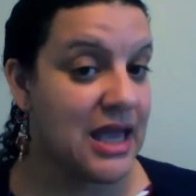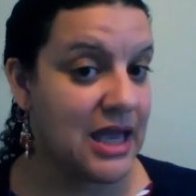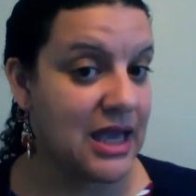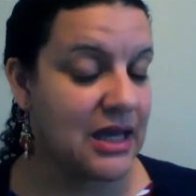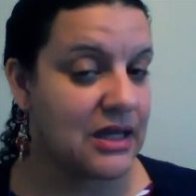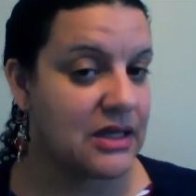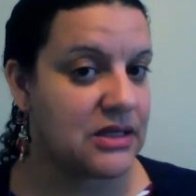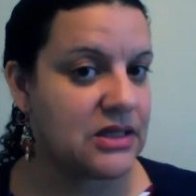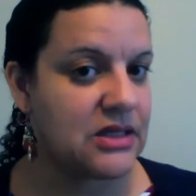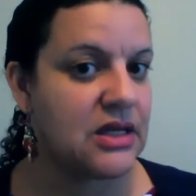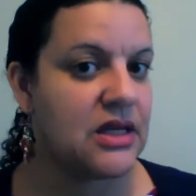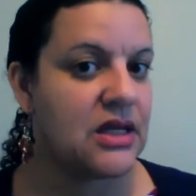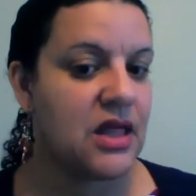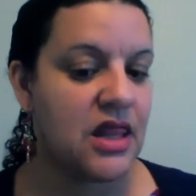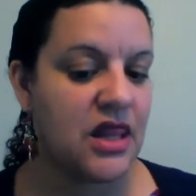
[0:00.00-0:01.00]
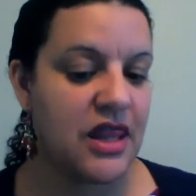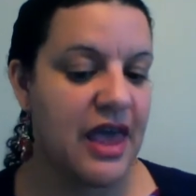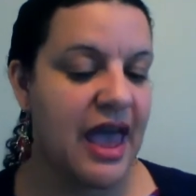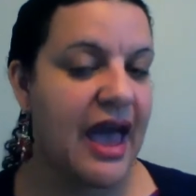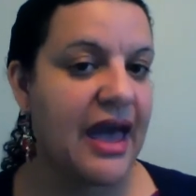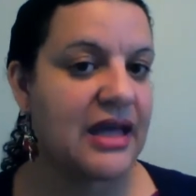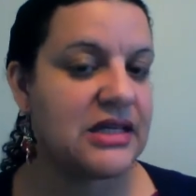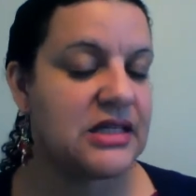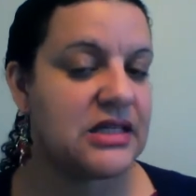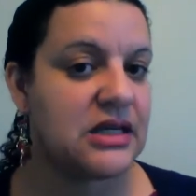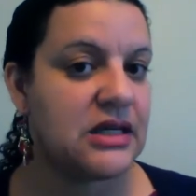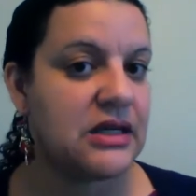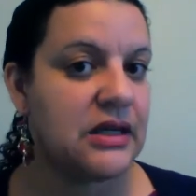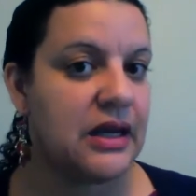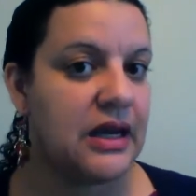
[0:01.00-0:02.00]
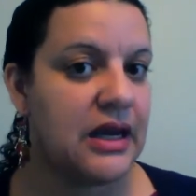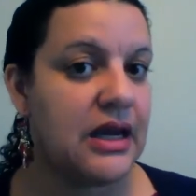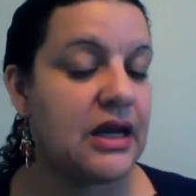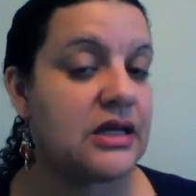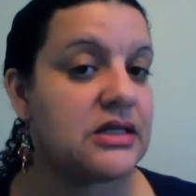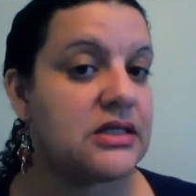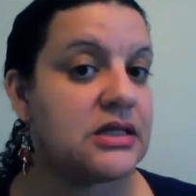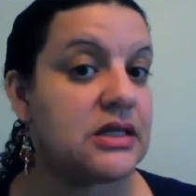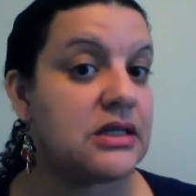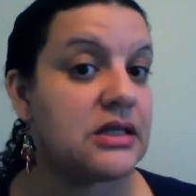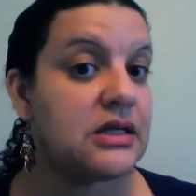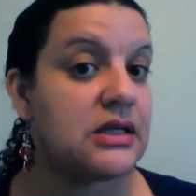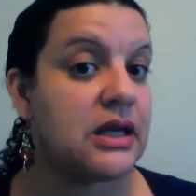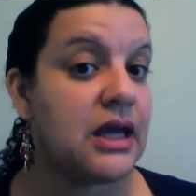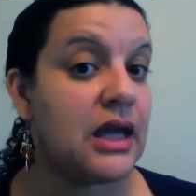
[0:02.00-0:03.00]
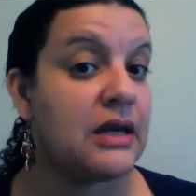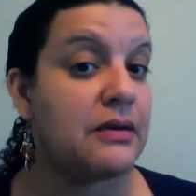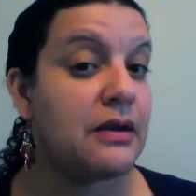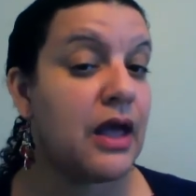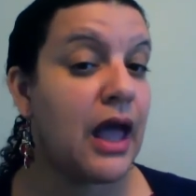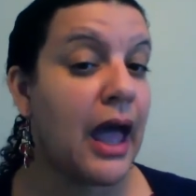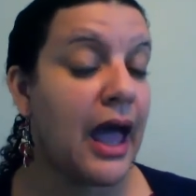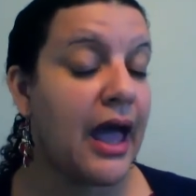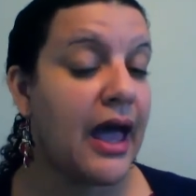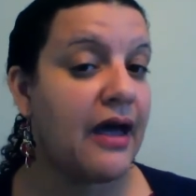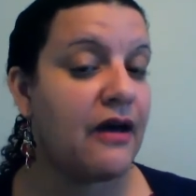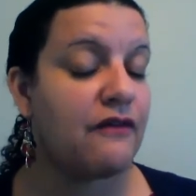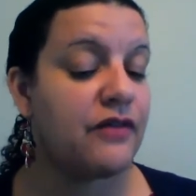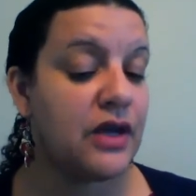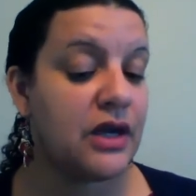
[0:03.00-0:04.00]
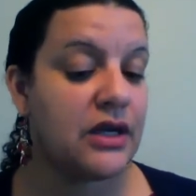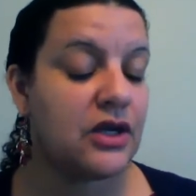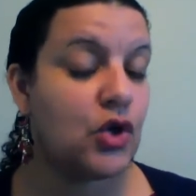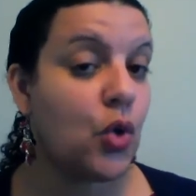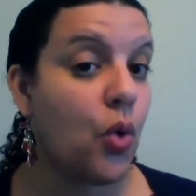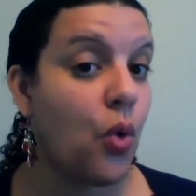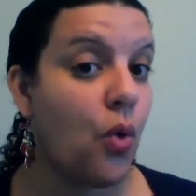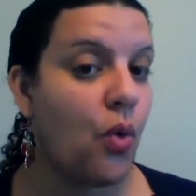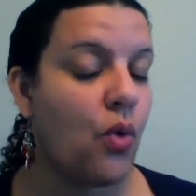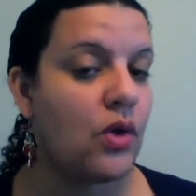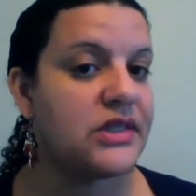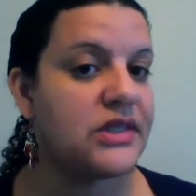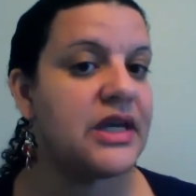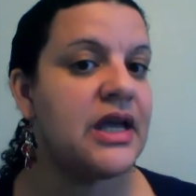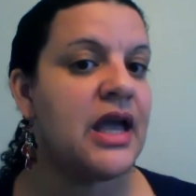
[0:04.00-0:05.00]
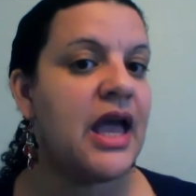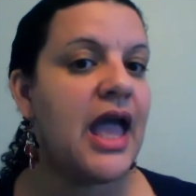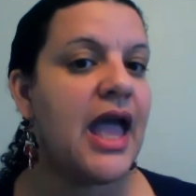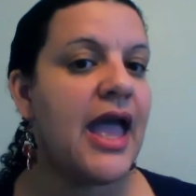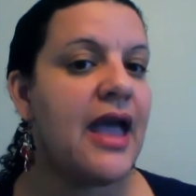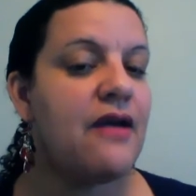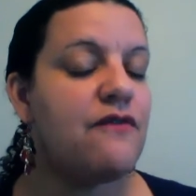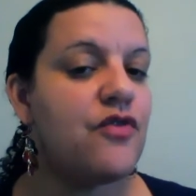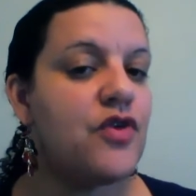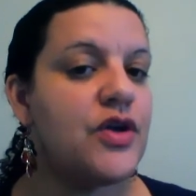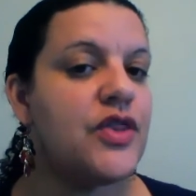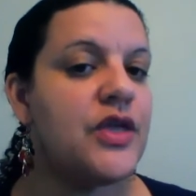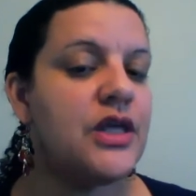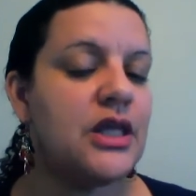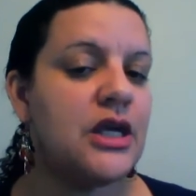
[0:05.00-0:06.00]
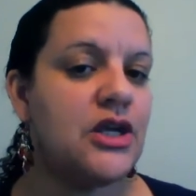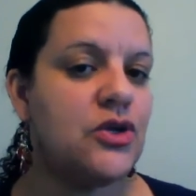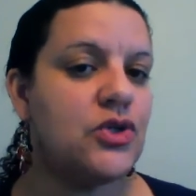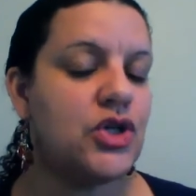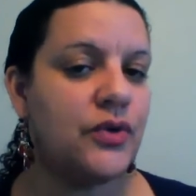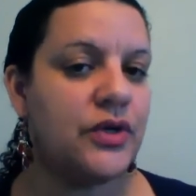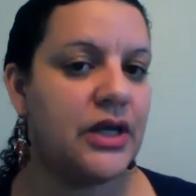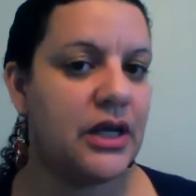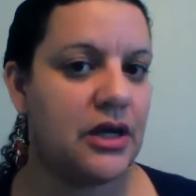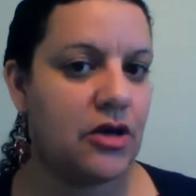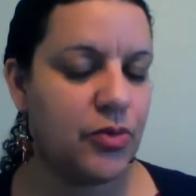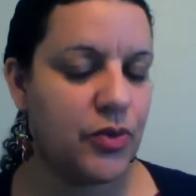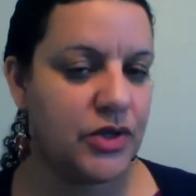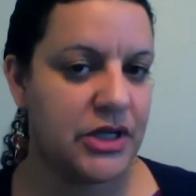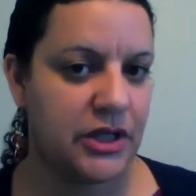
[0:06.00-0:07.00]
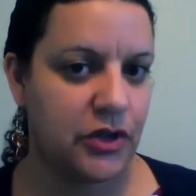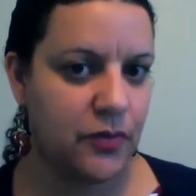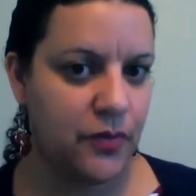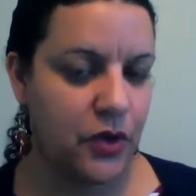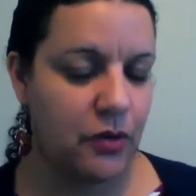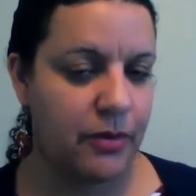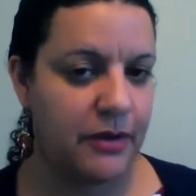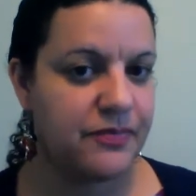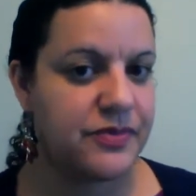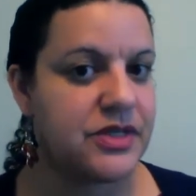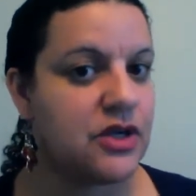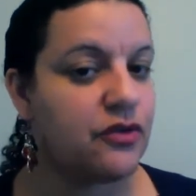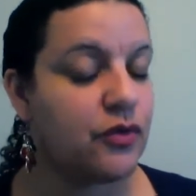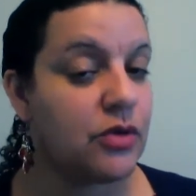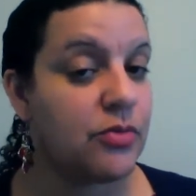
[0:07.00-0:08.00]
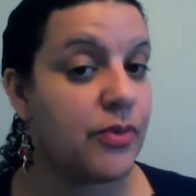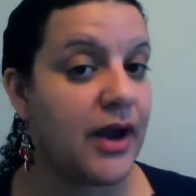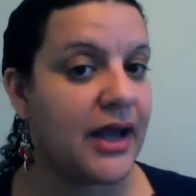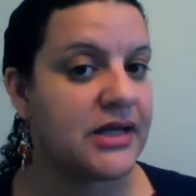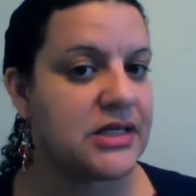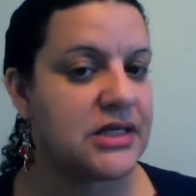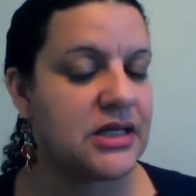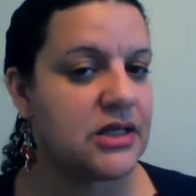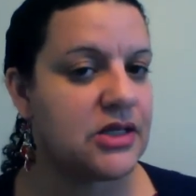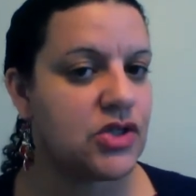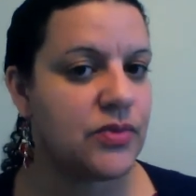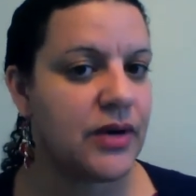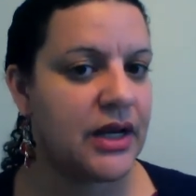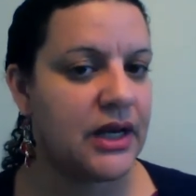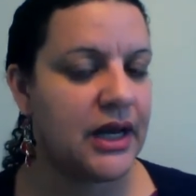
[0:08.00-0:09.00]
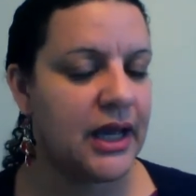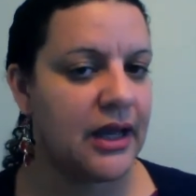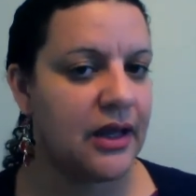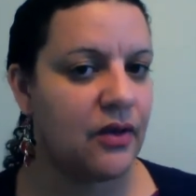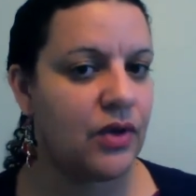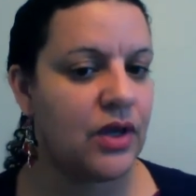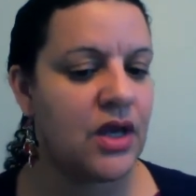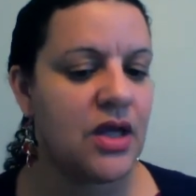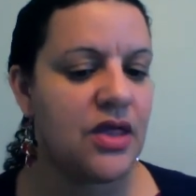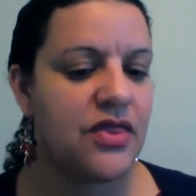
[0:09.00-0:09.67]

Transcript: and that it can hold everything that you don't need in a particular moment. So if we're practicing this right now,